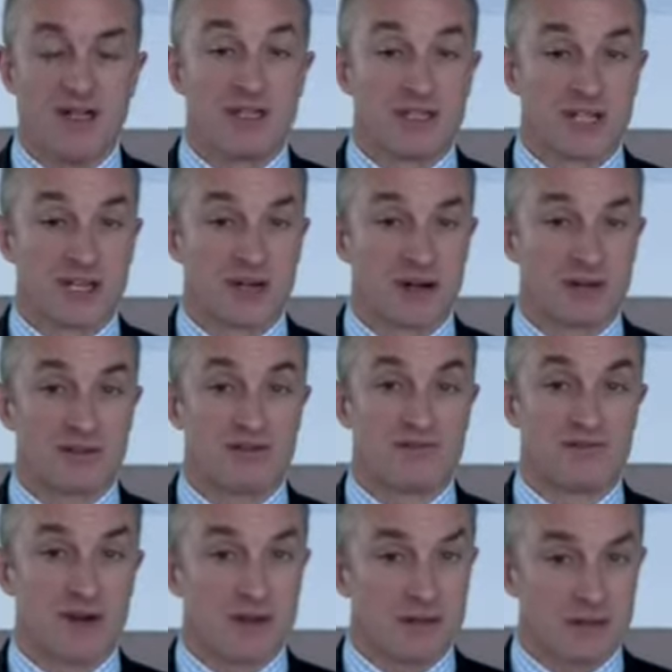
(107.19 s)
Shareholders
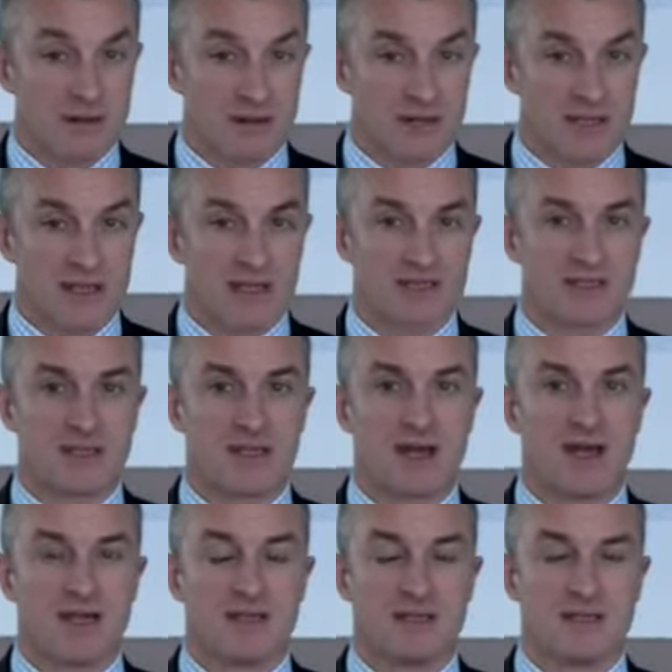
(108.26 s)
voted on it
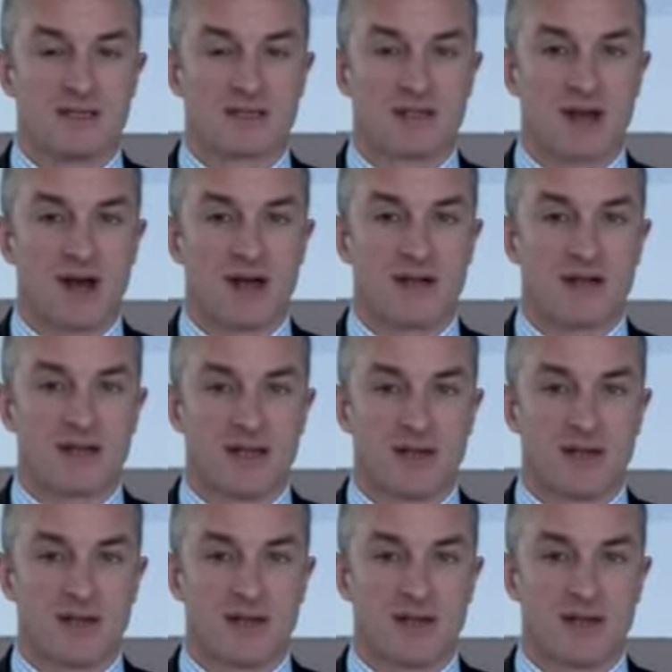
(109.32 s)
yesterday and decided,